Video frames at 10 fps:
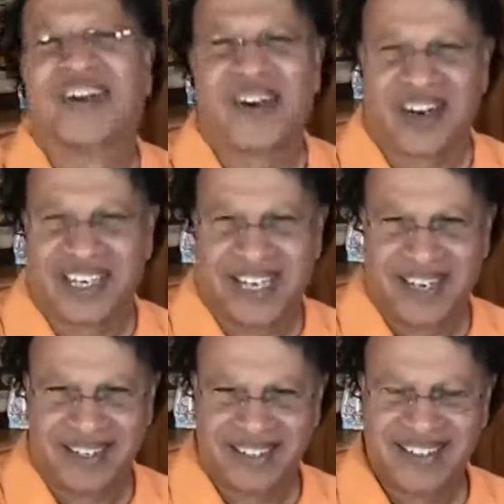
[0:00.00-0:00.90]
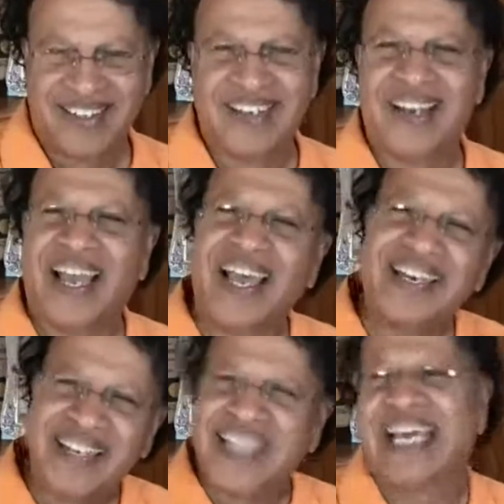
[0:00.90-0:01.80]
Call Doug
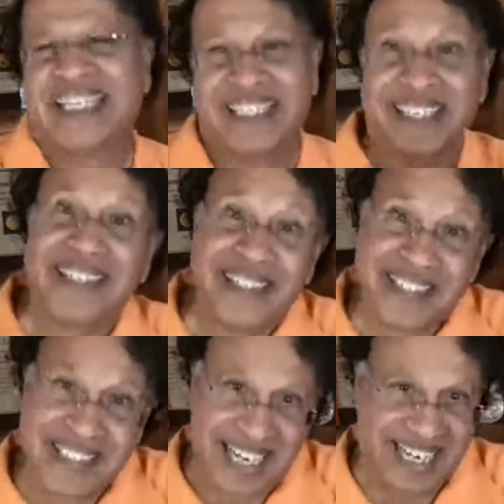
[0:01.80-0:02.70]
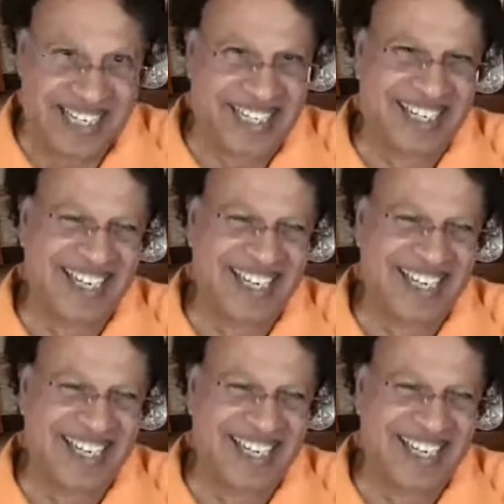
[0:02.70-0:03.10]
and get Jen.